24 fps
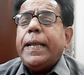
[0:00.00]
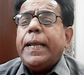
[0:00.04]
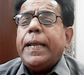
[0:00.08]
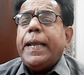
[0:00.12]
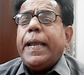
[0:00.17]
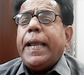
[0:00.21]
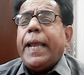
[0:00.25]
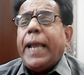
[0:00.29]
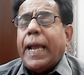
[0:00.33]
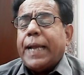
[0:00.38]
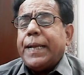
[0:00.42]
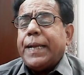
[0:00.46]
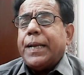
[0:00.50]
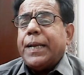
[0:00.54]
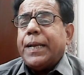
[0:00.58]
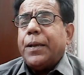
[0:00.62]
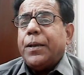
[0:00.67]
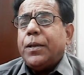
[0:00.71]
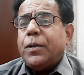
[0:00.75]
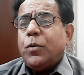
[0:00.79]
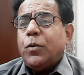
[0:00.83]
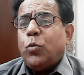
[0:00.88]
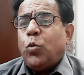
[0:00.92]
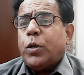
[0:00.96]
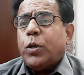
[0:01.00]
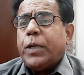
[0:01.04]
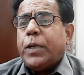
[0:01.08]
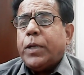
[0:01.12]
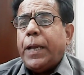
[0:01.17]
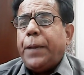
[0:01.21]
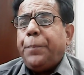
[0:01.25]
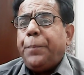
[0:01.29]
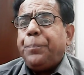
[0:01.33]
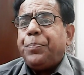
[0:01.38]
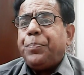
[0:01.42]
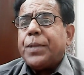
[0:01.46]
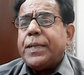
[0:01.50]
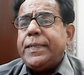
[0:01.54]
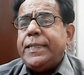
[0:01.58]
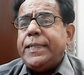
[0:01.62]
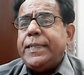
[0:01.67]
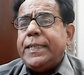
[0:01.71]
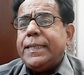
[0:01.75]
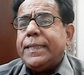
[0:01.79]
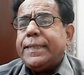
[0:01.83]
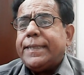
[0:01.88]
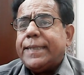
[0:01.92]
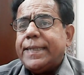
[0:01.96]
n. Okay,
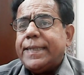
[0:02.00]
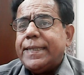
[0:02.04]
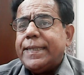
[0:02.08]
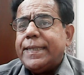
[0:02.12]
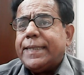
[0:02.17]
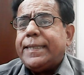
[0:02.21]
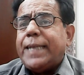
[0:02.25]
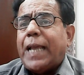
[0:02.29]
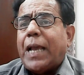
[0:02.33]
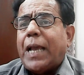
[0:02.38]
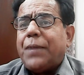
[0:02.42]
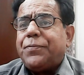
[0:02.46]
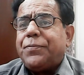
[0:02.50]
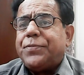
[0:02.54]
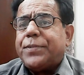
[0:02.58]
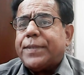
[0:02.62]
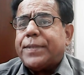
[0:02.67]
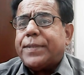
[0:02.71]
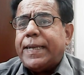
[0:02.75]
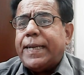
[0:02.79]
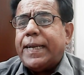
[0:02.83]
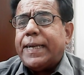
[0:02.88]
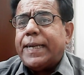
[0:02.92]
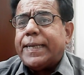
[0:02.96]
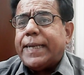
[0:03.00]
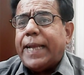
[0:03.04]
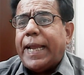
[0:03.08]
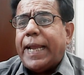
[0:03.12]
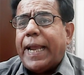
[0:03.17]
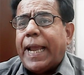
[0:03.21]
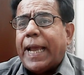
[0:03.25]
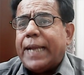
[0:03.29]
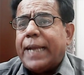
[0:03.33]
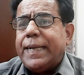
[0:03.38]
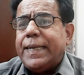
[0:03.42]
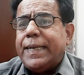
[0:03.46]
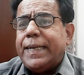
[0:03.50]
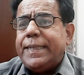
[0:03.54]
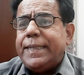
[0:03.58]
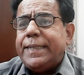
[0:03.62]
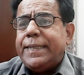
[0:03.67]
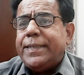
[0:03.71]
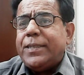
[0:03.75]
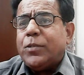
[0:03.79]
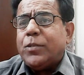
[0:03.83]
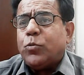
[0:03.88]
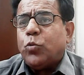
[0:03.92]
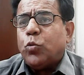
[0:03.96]
in 6F state, n
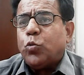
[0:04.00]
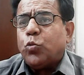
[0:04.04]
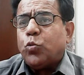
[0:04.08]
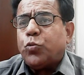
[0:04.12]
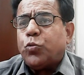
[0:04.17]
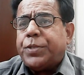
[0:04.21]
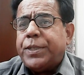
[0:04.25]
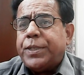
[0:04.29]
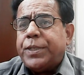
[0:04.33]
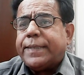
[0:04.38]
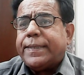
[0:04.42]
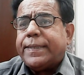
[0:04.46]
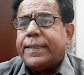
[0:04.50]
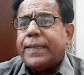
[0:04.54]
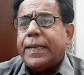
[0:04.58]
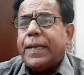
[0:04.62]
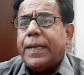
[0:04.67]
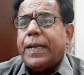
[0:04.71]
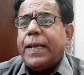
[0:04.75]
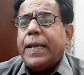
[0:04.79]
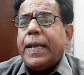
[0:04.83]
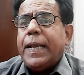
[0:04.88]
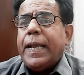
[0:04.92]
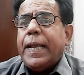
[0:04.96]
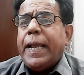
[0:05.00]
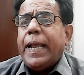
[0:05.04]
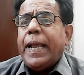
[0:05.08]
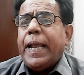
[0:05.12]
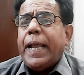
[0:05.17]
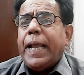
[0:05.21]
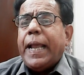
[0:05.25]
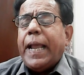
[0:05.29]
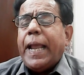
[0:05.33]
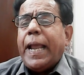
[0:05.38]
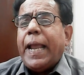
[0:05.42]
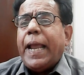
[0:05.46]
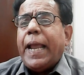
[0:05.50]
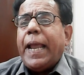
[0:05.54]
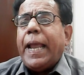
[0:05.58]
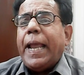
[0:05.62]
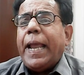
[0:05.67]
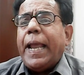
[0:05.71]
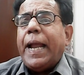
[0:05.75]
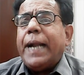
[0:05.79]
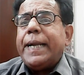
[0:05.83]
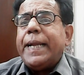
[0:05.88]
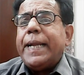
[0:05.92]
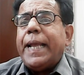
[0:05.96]
is equal to 6
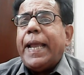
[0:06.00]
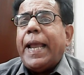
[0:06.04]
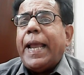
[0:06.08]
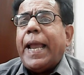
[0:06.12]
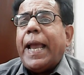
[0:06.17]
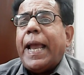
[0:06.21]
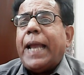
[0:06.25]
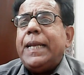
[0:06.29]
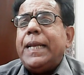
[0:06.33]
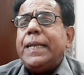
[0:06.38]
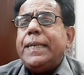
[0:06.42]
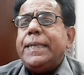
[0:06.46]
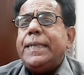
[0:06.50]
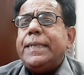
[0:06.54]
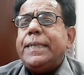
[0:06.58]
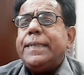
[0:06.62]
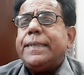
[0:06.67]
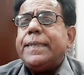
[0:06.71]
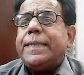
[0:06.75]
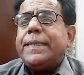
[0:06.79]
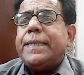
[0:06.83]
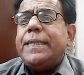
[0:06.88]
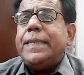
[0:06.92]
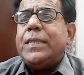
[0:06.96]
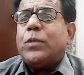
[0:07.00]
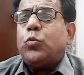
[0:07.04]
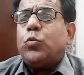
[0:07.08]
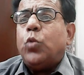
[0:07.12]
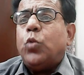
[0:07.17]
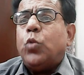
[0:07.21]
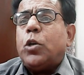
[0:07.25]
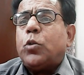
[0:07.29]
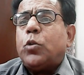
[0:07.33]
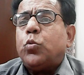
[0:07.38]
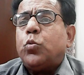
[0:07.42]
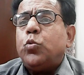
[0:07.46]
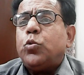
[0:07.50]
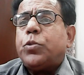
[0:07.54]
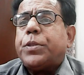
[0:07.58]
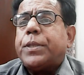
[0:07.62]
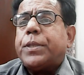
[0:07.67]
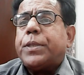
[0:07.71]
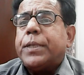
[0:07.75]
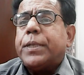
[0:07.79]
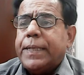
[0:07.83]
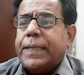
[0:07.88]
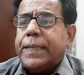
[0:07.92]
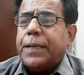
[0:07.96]
and L is equal to
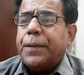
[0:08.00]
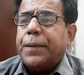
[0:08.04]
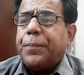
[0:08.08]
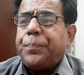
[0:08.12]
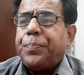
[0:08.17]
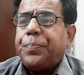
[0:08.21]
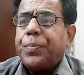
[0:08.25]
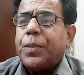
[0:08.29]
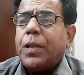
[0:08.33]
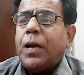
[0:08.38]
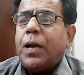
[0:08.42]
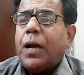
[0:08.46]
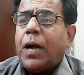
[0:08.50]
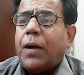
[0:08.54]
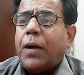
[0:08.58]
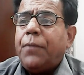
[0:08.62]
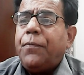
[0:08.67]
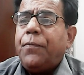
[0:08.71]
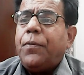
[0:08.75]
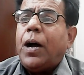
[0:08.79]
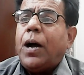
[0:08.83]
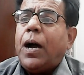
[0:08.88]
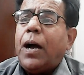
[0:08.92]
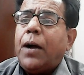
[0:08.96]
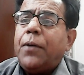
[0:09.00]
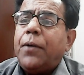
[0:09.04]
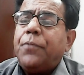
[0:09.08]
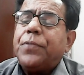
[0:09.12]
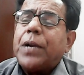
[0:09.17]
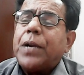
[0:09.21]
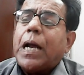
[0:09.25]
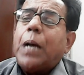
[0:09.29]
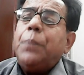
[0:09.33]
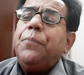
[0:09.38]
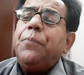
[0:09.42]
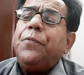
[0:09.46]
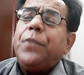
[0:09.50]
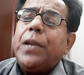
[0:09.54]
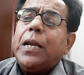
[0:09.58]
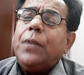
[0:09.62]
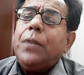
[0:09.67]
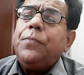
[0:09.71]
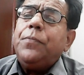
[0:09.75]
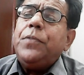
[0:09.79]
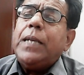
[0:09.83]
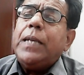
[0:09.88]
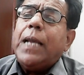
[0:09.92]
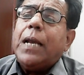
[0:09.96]
3. From where
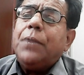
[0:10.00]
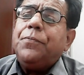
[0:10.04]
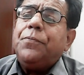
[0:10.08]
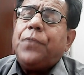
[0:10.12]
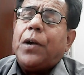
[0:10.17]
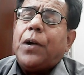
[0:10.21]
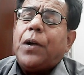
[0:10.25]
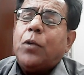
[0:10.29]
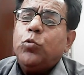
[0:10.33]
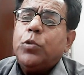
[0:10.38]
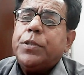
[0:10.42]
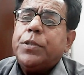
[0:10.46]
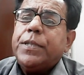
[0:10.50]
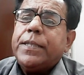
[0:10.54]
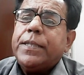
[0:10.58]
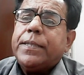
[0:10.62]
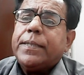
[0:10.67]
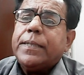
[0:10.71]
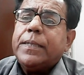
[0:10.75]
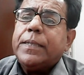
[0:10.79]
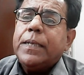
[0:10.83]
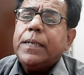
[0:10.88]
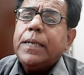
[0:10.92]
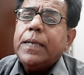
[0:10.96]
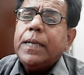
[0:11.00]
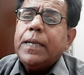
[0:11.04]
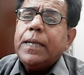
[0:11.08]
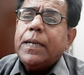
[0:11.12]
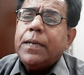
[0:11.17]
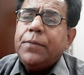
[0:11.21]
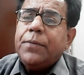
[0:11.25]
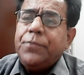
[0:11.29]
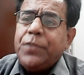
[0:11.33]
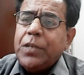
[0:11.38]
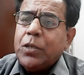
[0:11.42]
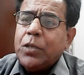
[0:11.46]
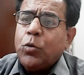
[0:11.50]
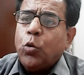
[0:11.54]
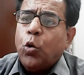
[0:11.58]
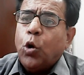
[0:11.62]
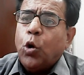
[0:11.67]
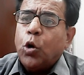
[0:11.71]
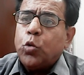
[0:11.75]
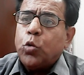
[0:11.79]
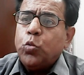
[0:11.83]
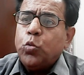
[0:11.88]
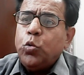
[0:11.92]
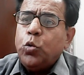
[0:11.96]
we have found this, we
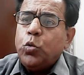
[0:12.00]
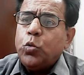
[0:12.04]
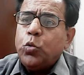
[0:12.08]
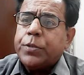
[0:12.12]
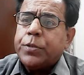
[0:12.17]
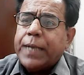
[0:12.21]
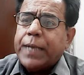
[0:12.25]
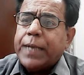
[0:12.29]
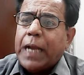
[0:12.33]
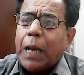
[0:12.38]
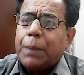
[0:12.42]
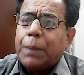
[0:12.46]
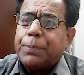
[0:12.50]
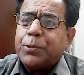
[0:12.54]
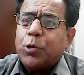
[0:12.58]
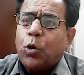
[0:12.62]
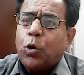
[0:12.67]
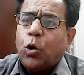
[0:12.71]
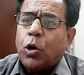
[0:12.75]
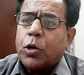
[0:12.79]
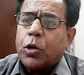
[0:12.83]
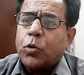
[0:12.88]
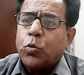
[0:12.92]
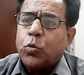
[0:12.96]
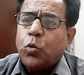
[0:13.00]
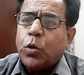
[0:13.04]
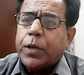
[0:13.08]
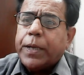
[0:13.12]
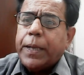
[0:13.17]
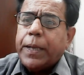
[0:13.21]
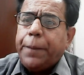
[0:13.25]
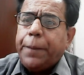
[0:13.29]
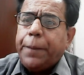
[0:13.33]
go to snapshot. Okay,